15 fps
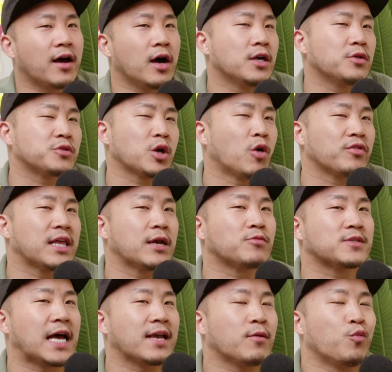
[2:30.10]
his whole thing
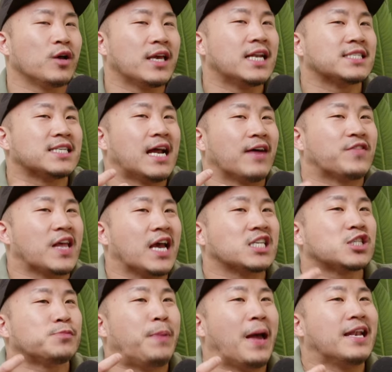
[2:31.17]
was like, well, he doesn't have to
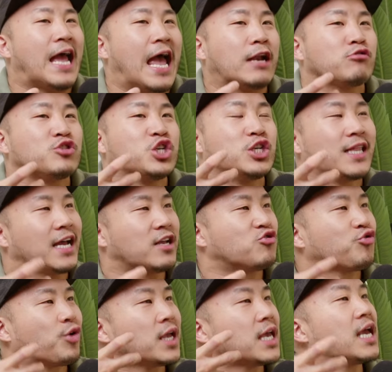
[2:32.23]
expend energy like
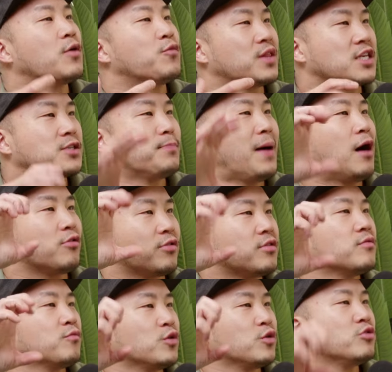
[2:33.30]
drinking it with his mouth
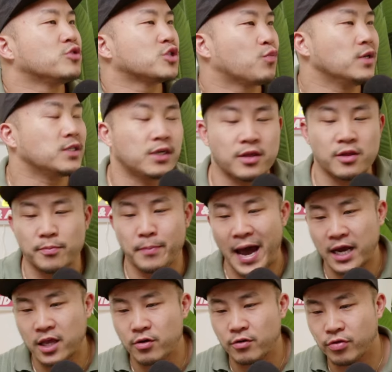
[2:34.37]
when you squeeze it in the
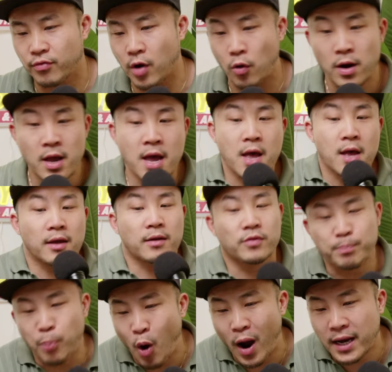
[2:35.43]
back of your throat.
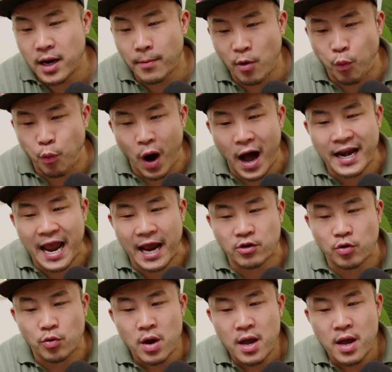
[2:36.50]
Point number one, Andrew,